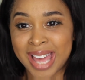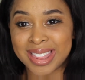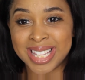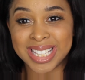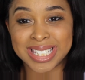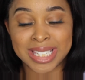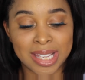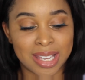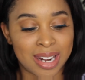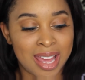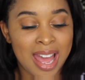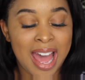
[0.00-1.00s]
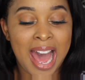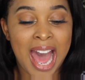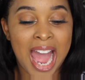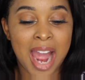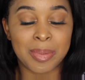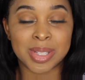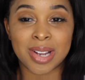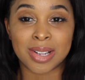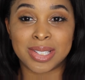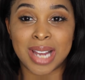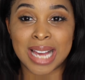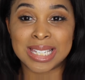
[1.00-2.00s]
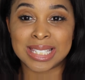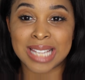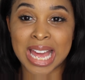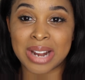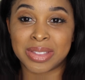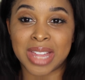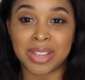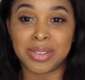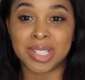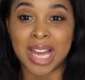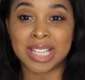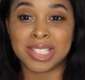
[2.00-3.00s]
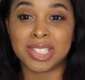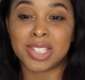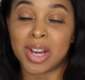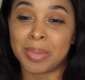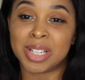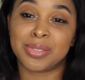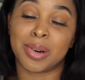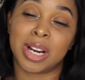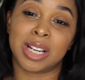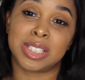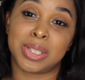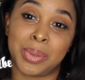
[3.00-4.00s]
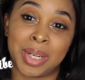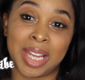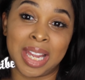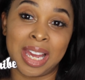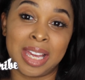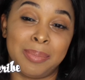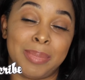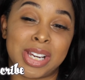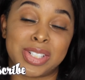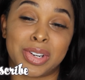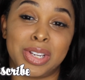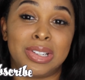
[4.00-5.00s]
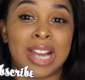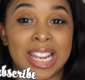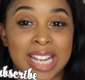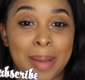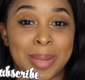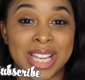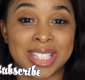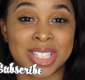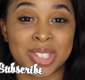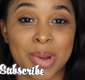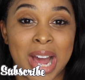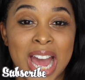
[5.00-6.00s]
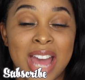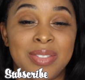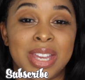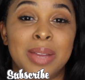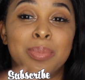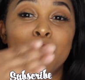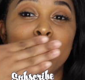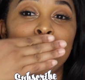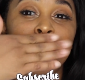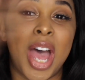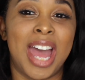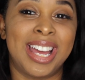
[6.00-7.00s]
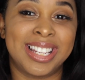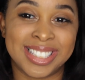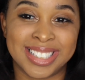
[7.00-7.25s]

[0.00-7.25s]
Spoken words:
think that's it. I will talk to you guys later. Thank you guys so much for tuning in. Make sure you like, comment, and subscribe. And mwah!